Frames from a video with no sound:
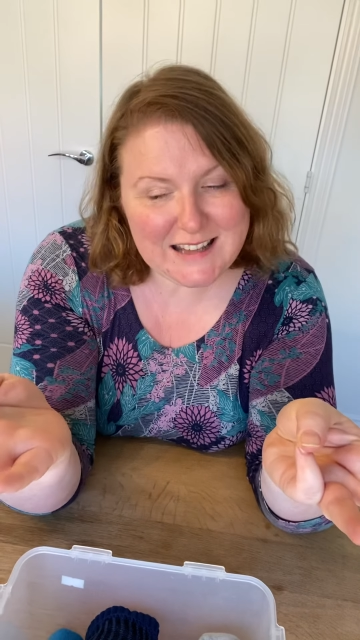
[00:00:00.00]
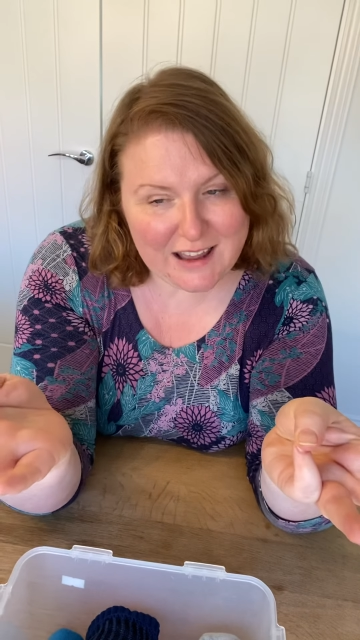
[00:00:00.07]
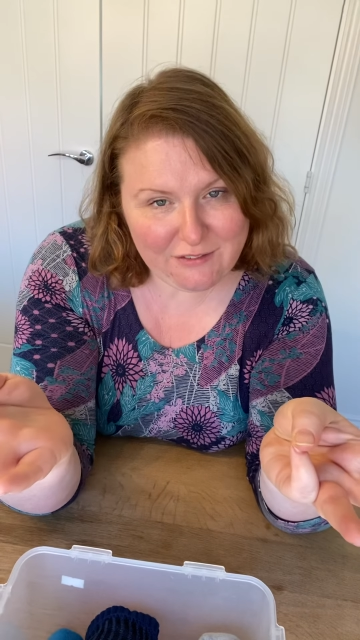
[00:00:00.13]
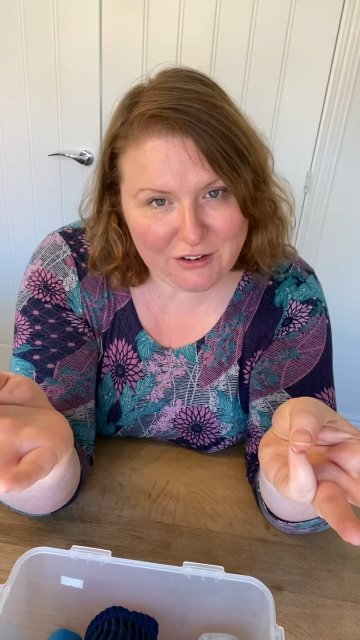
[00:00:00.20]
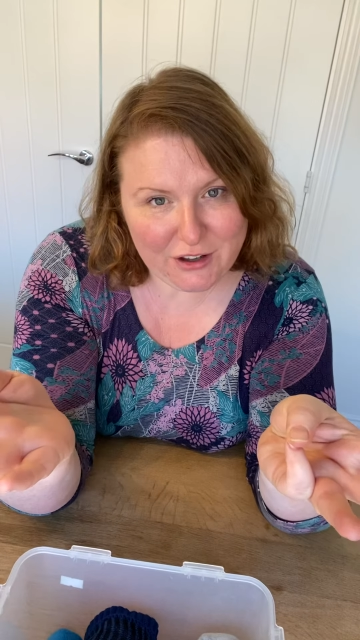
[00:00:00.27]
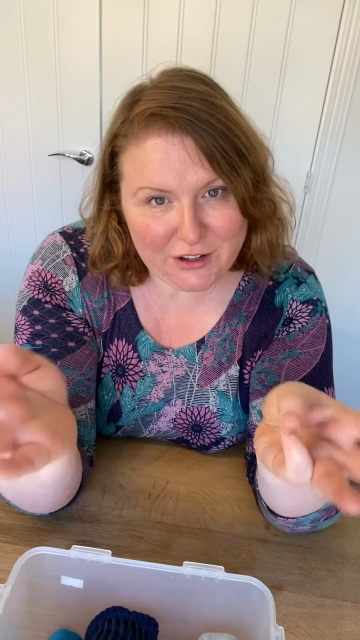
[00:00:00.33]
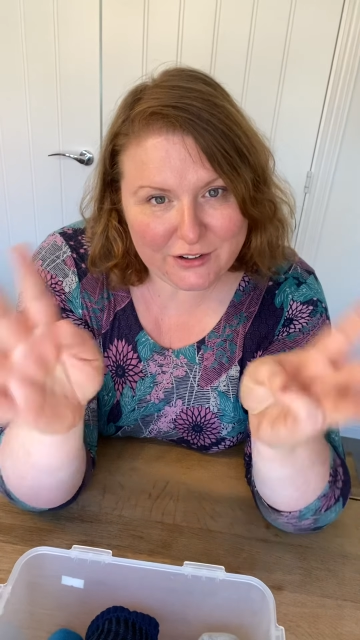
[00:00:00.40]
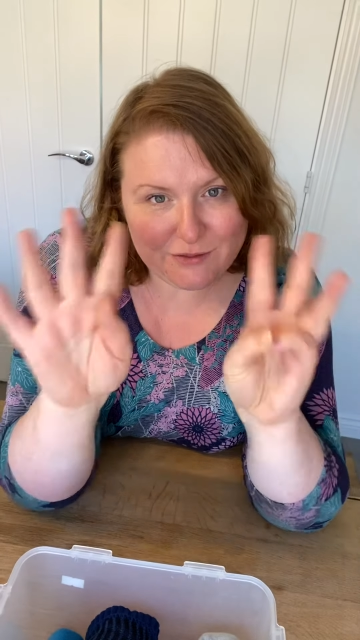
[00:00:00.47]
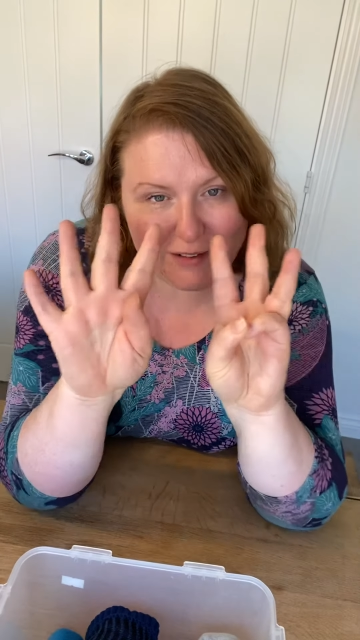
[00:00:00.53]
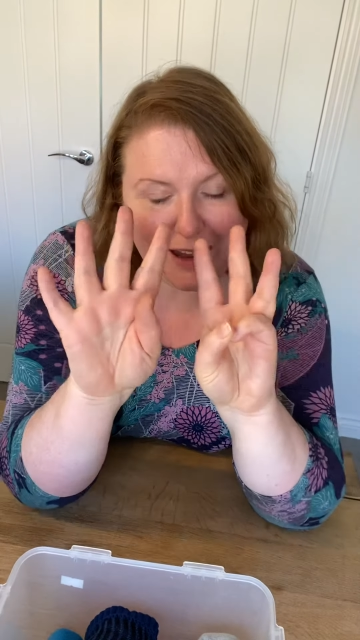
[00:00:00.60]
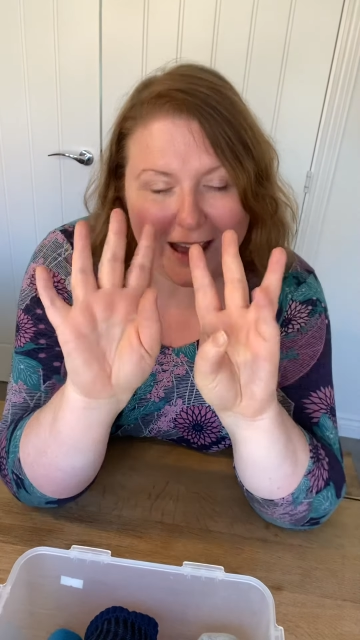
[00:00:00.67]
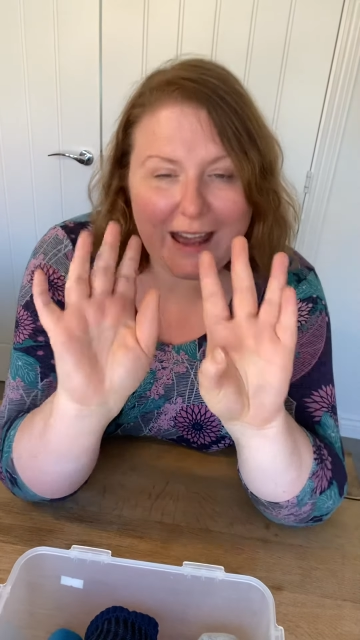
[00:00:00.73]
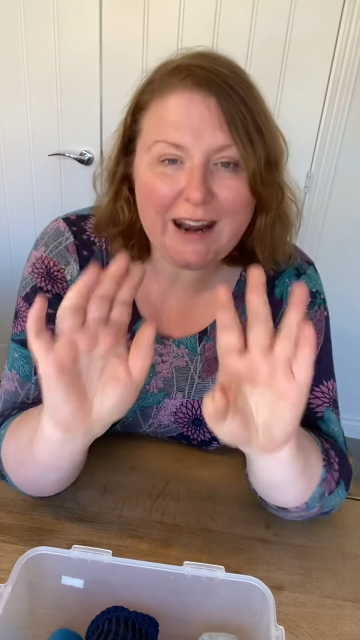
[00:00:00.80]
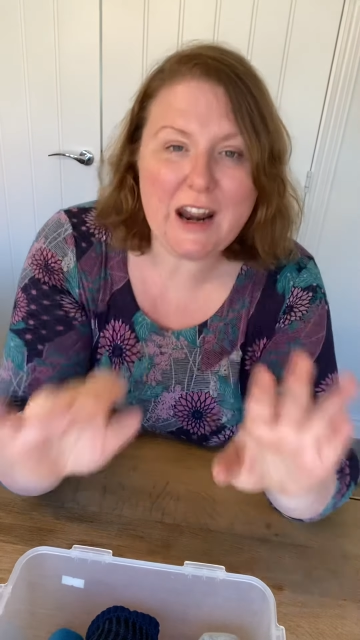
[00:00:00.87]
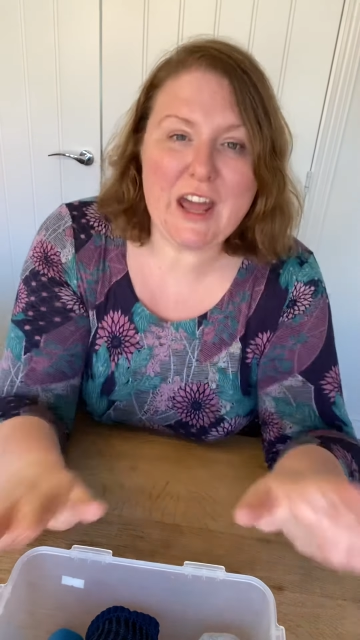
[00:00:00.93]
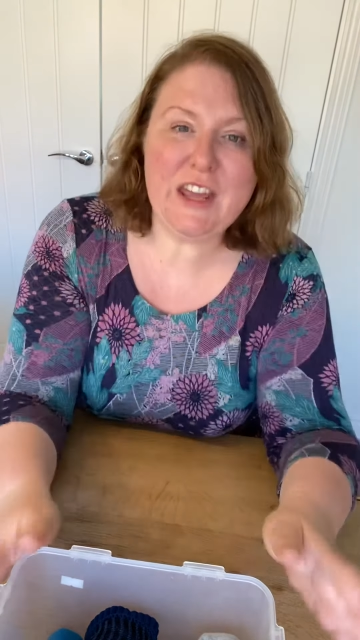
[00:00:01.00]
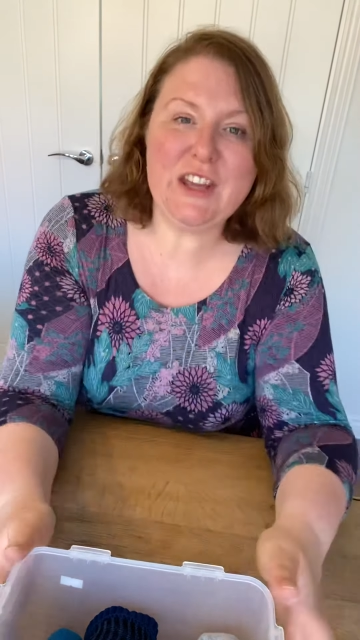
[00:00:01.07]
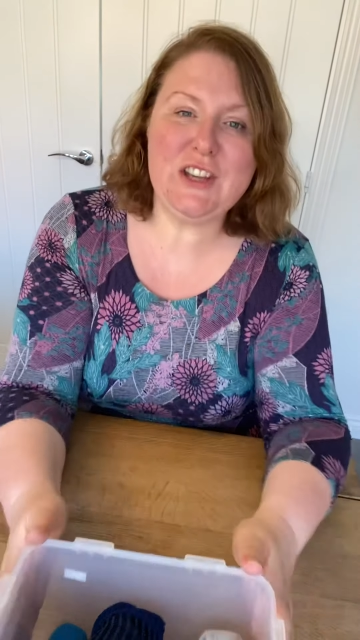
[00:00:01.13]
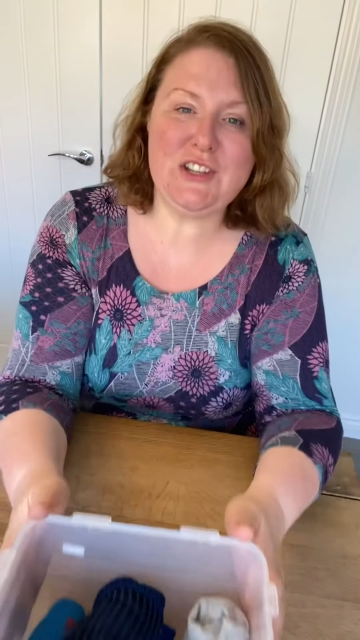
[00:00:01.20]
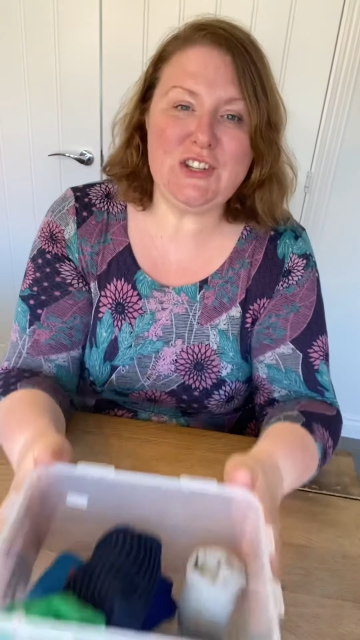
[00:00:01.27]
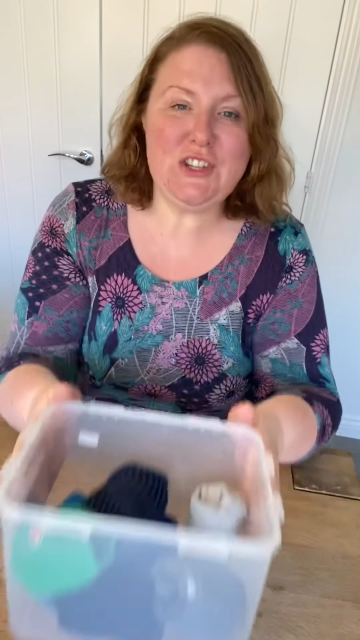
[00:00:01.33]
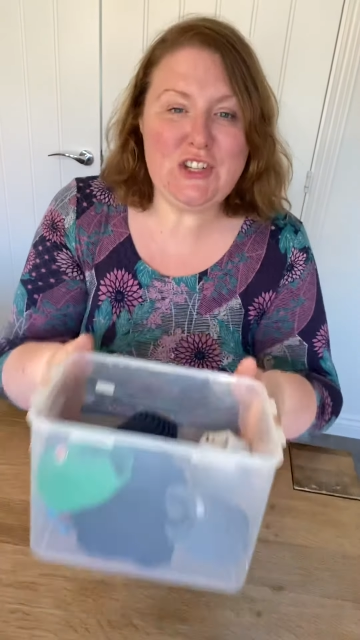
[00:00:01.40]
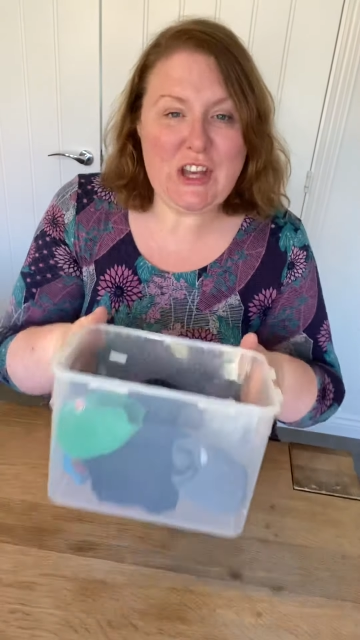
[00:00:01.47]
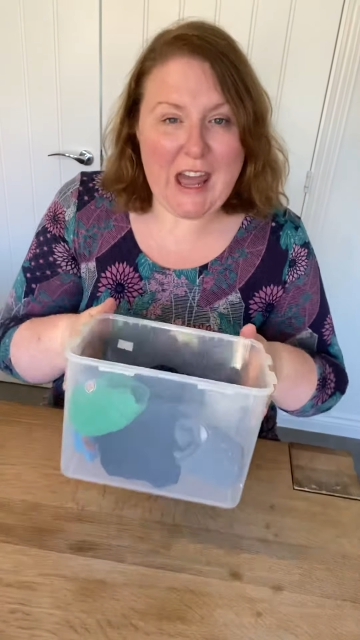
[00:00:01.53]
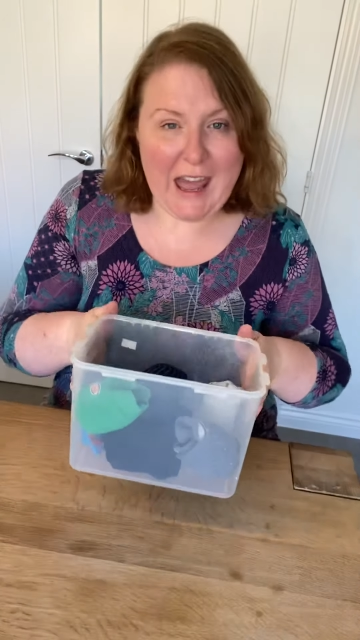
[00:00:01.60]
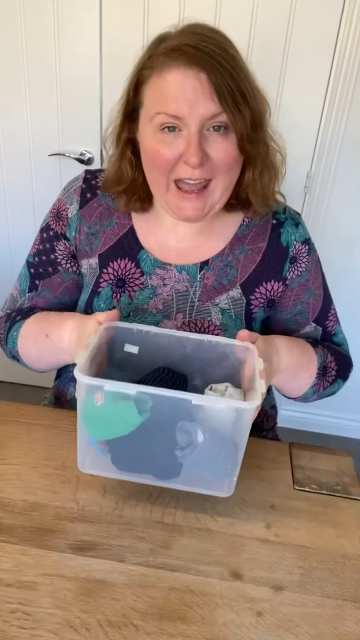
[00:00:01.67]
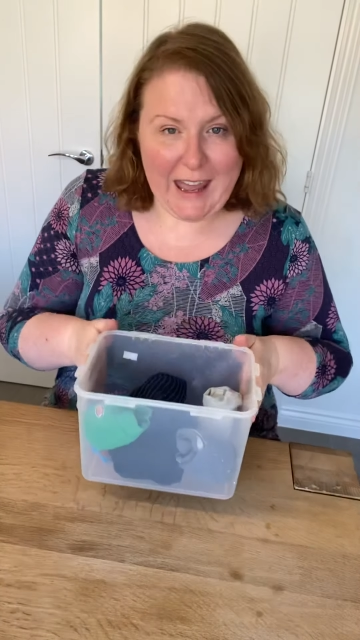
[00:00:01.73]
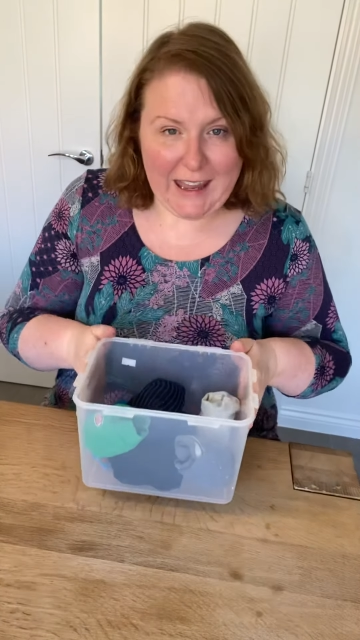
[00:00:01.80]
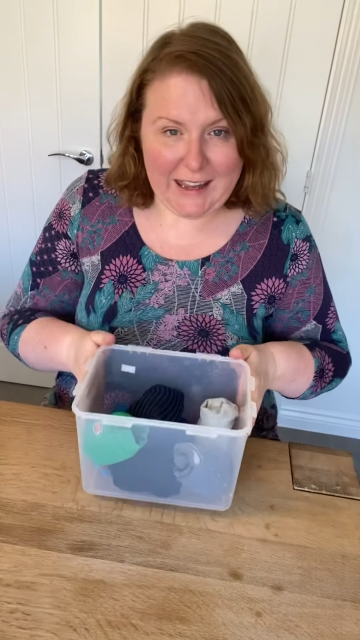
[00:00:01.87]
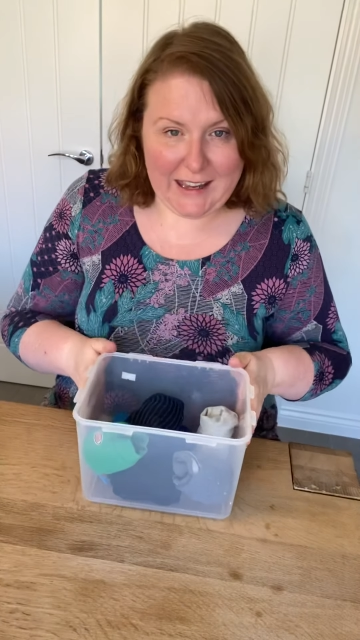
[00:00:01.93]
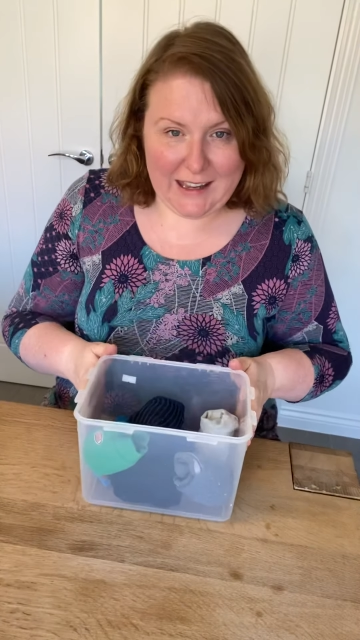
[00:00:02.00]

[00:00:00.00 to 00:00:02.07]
7, and I can check